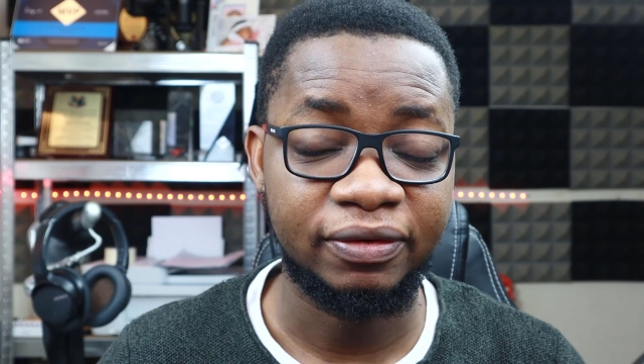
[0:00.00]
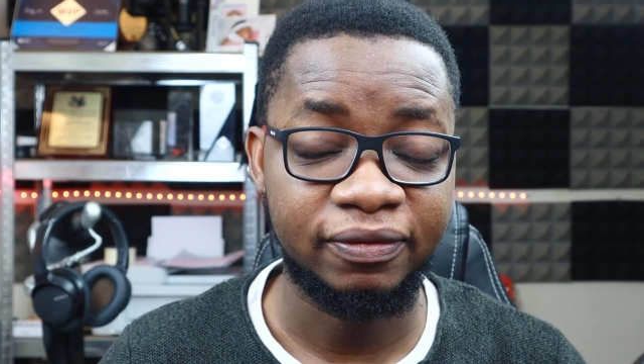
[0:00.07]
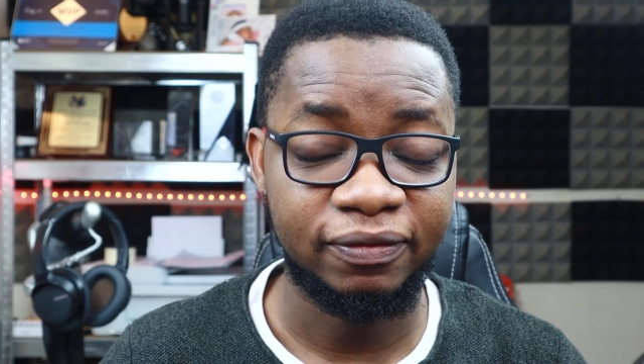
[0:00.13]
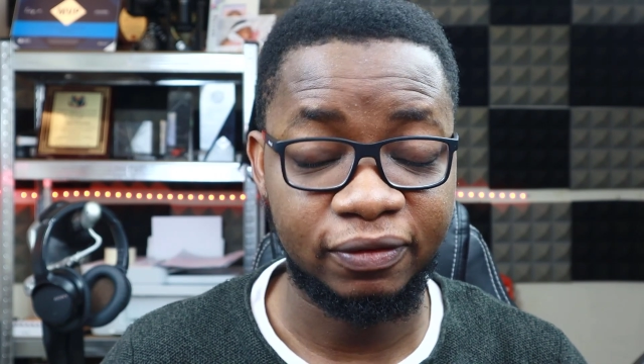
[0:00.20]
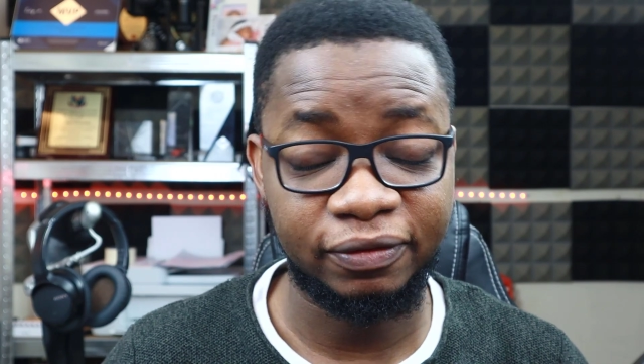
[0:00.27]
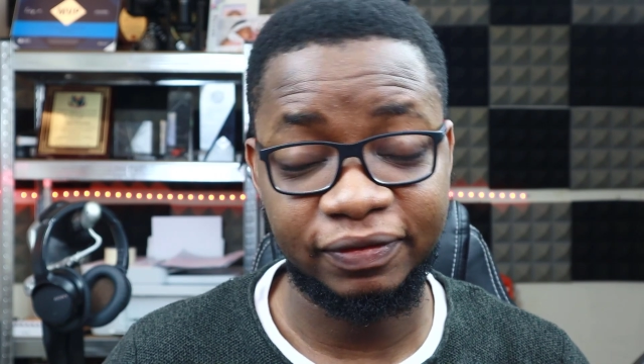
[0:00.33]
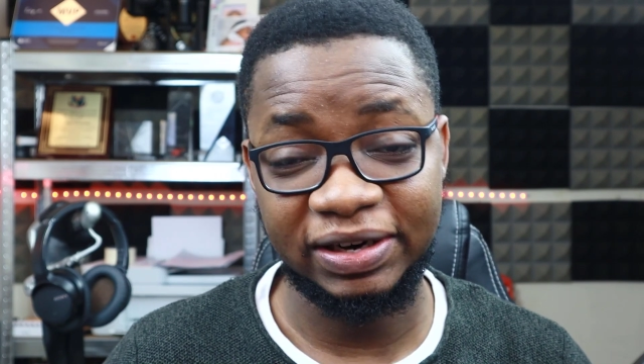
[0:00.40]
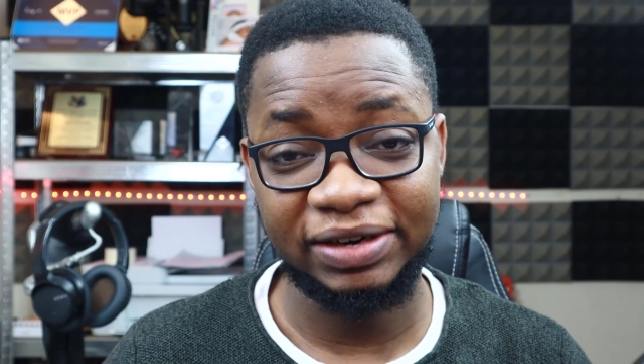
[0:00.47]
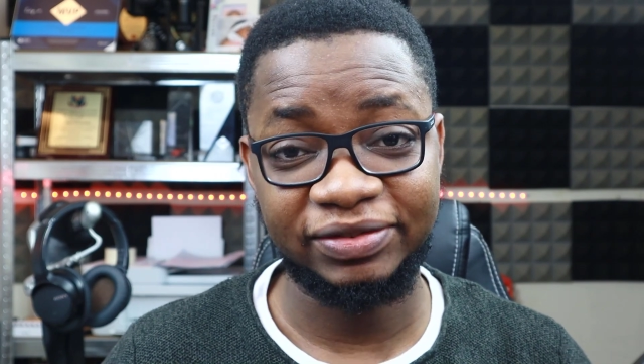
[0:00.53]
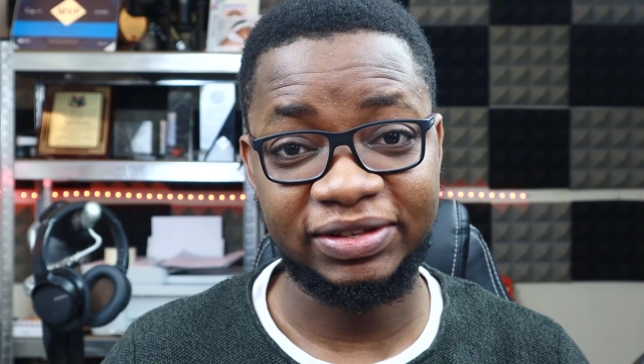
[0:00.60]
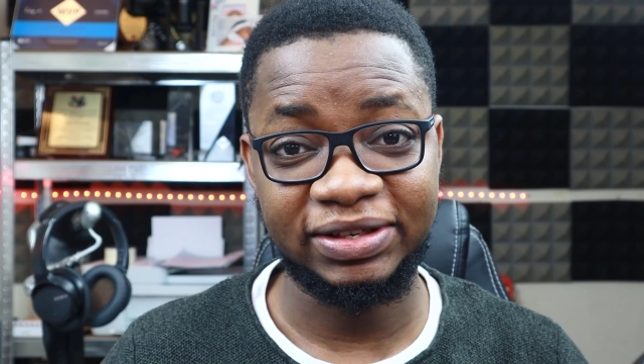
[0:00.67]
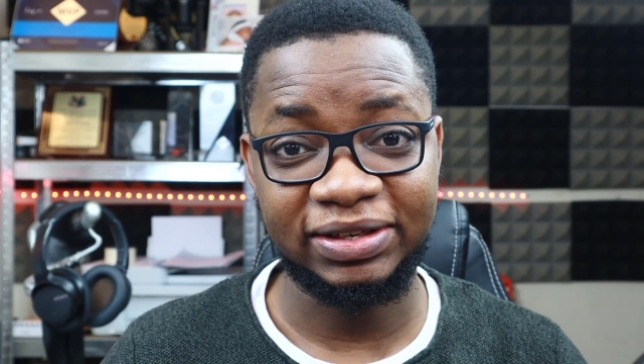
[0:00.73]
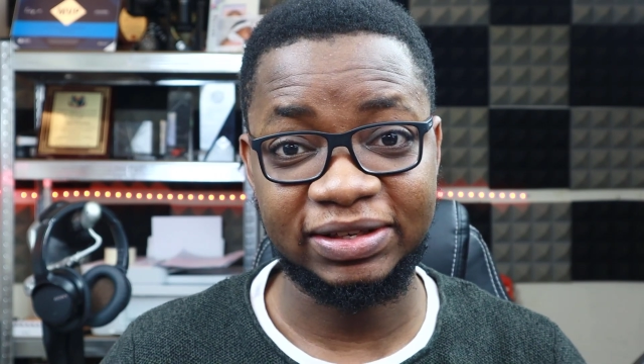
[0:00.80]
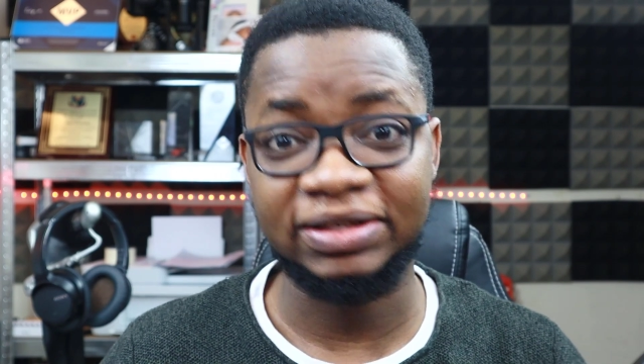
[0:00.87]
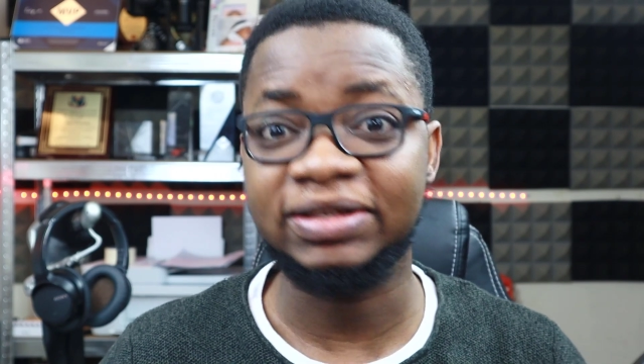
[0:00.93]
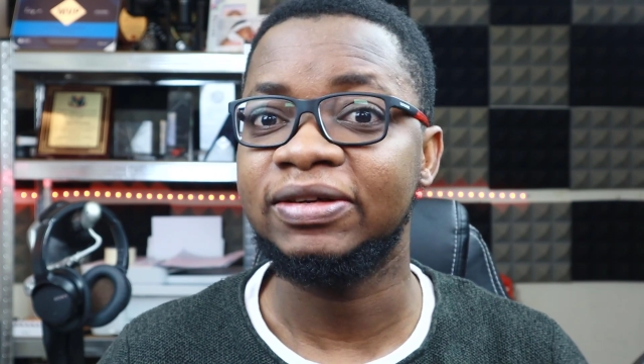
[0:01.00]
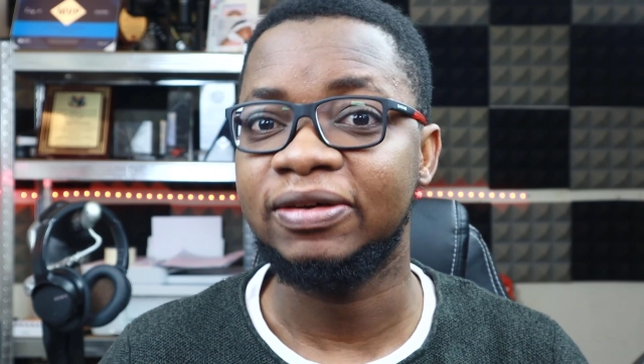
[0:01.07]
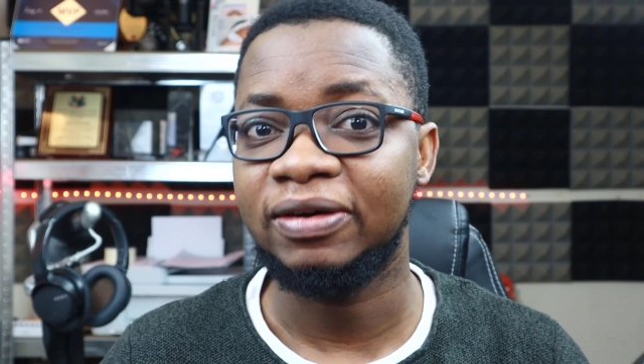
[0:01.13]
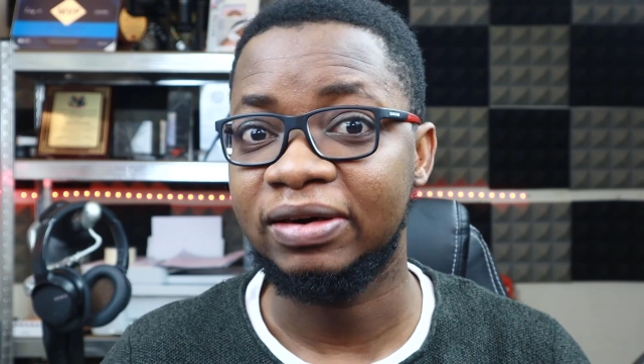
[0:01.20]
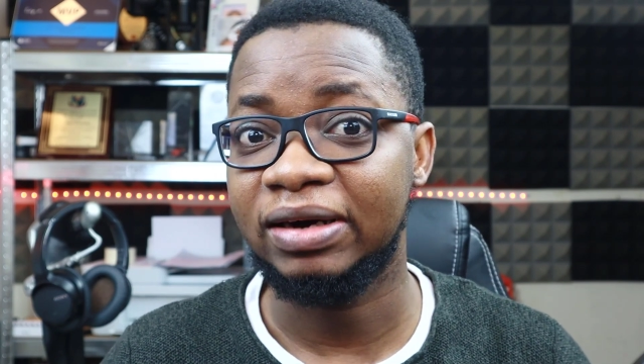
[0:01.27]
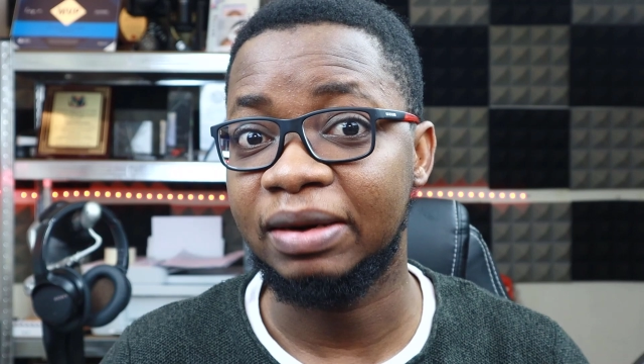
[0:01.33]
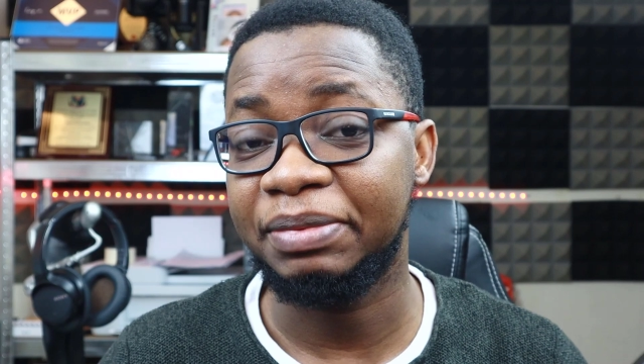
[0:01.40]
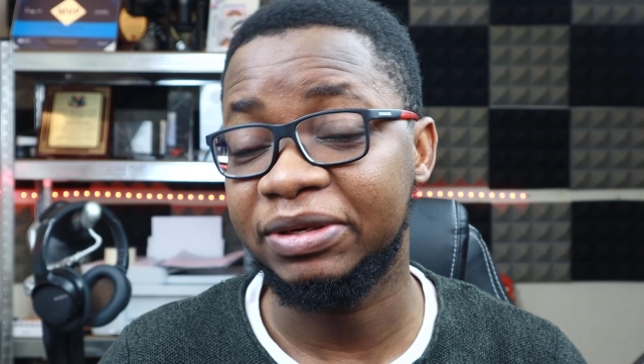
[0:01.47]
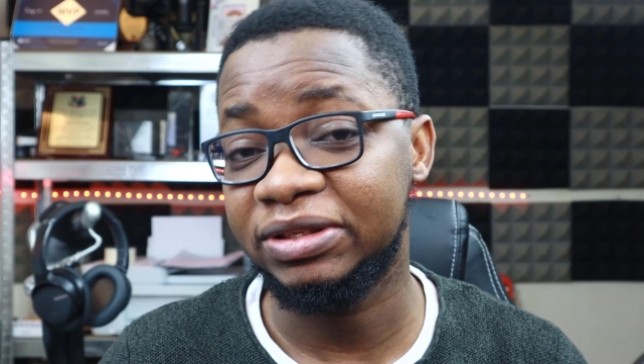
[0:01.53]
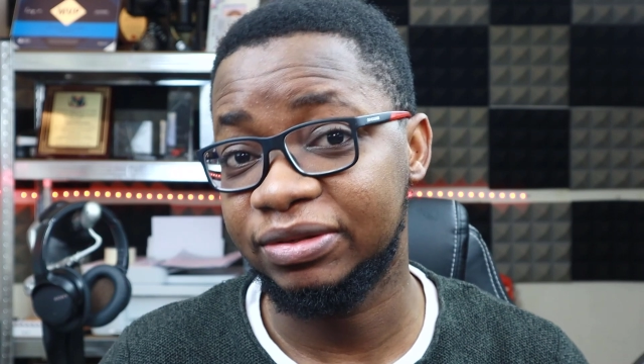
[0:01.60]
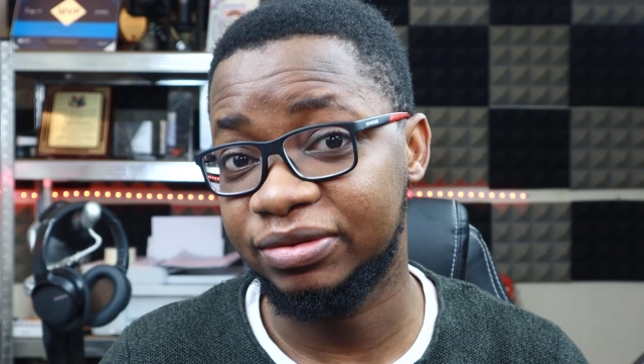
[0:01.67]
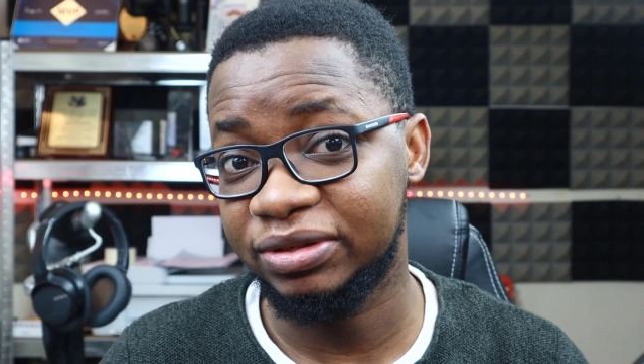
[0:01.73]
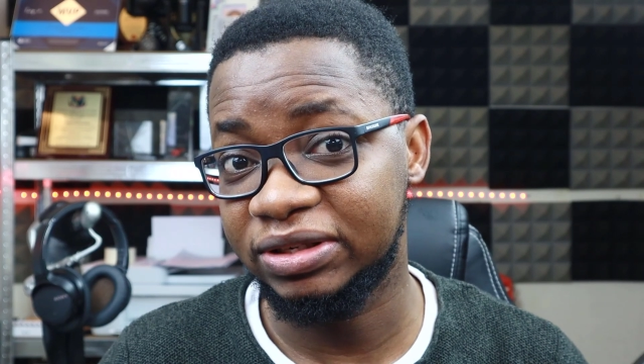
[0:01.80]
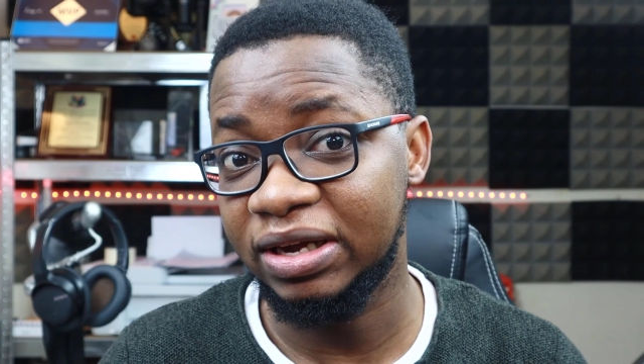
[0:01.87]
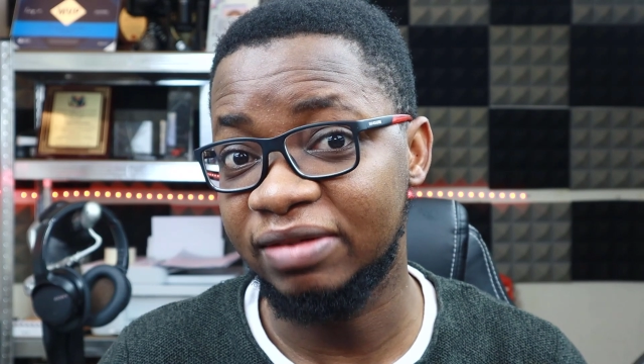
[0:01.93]
4, 5, 6, up until
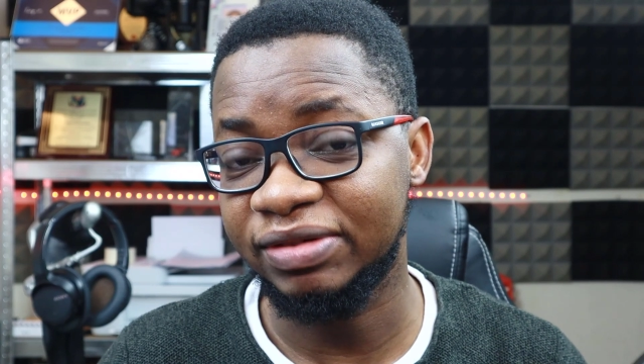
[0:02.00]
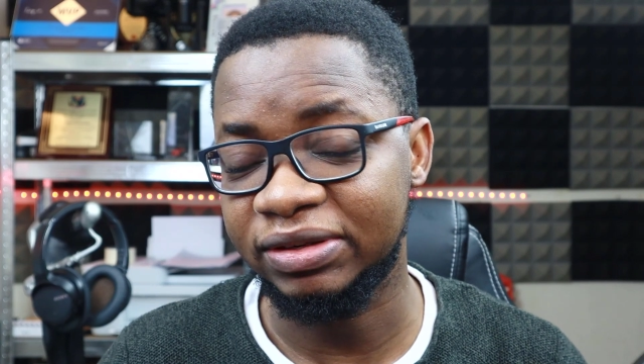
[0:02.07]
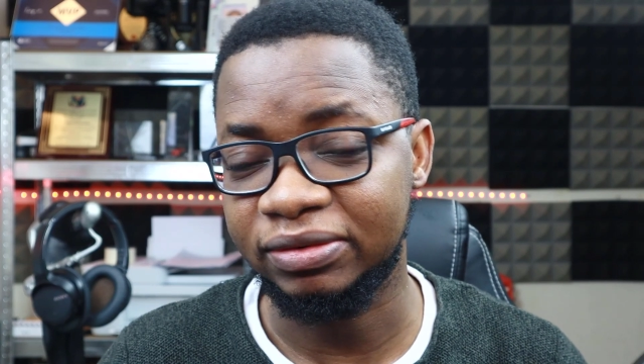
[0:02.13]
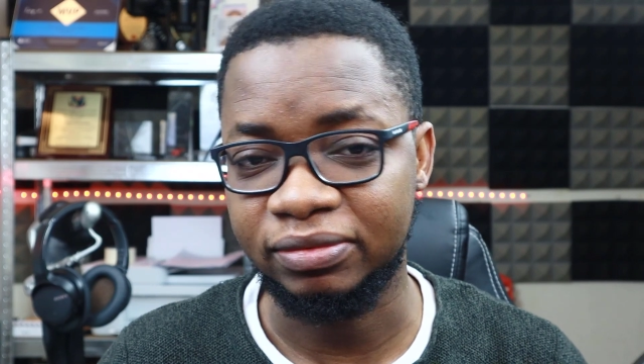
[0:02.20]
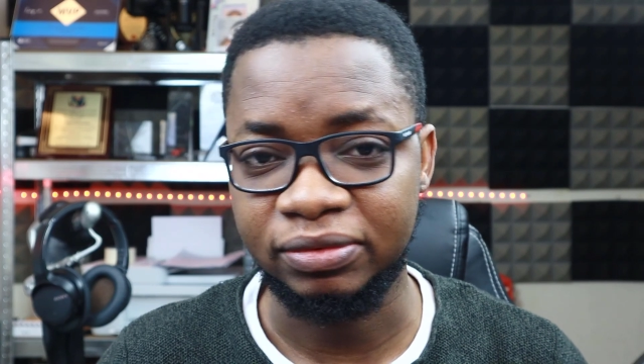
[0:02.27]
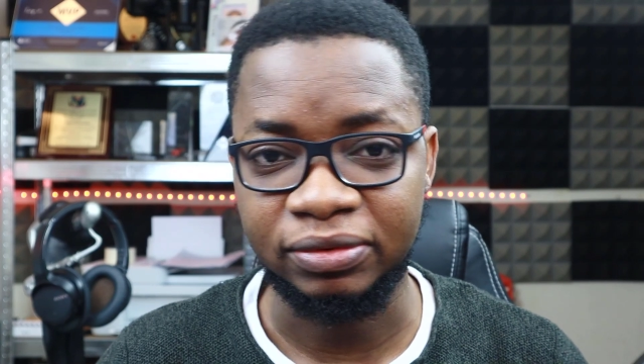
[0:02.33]
7.